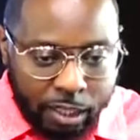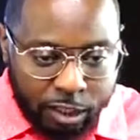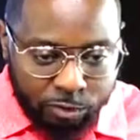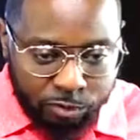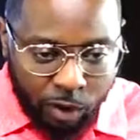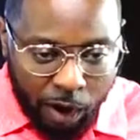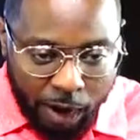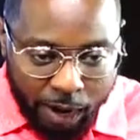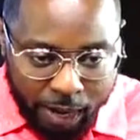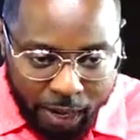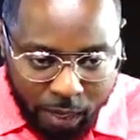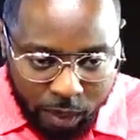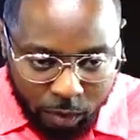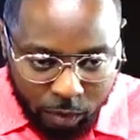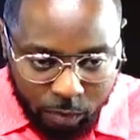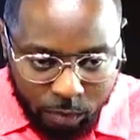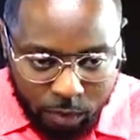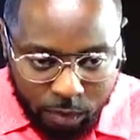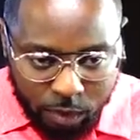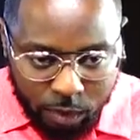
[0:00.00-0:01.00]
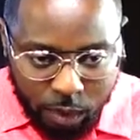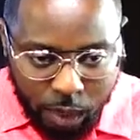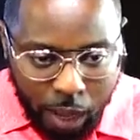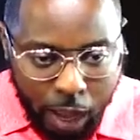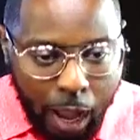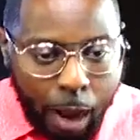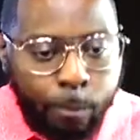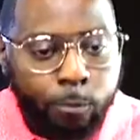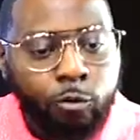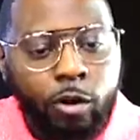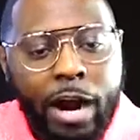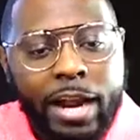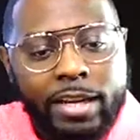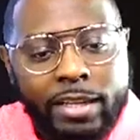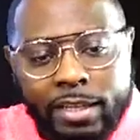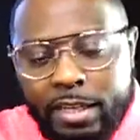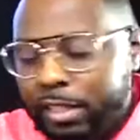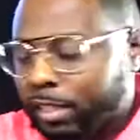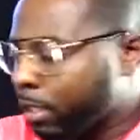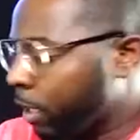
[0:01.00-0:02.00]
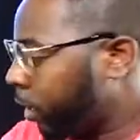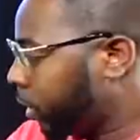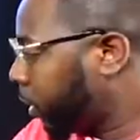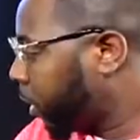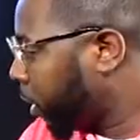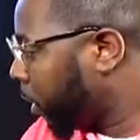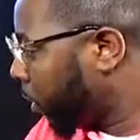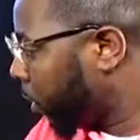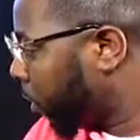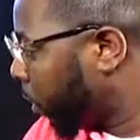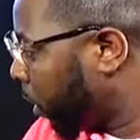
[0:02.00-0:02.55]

Israel, I'm writing this unto you.